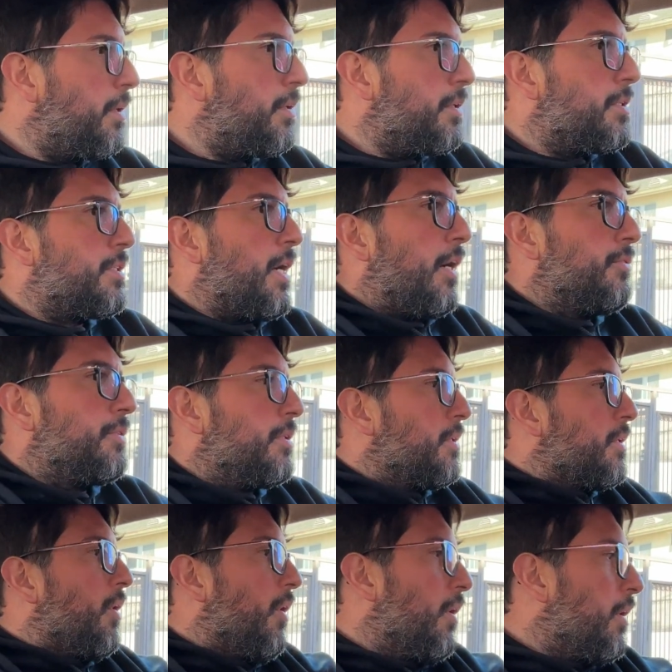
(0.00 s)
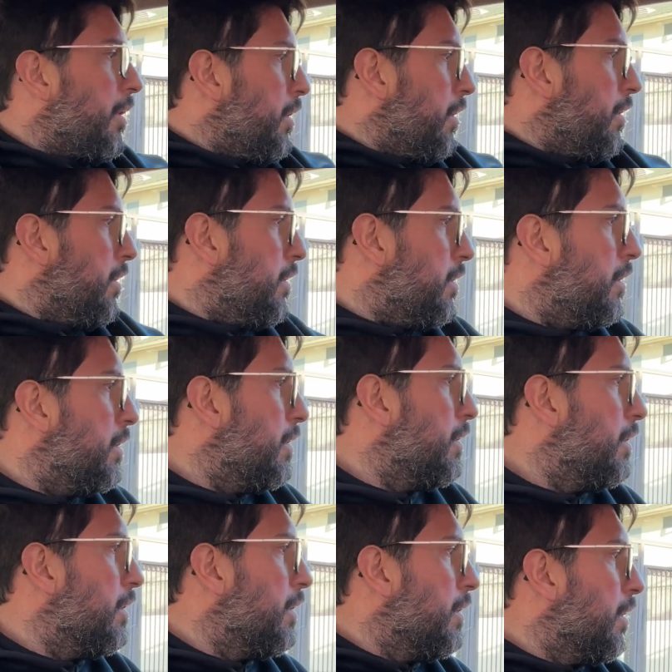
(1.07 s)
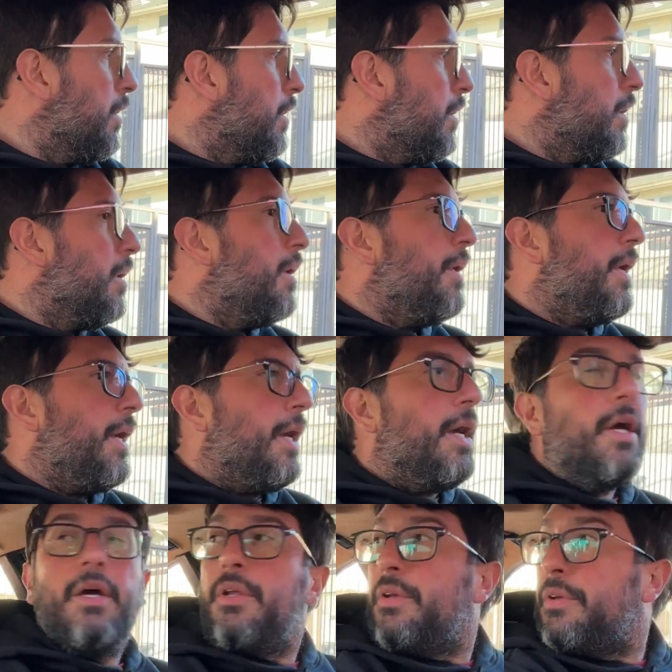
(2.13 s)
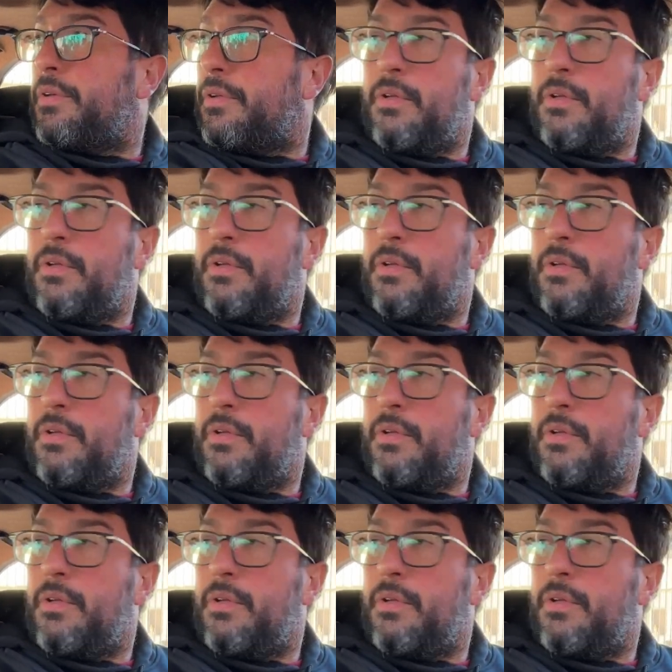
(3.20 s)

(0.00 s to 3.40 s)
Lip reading: the sounds of the car and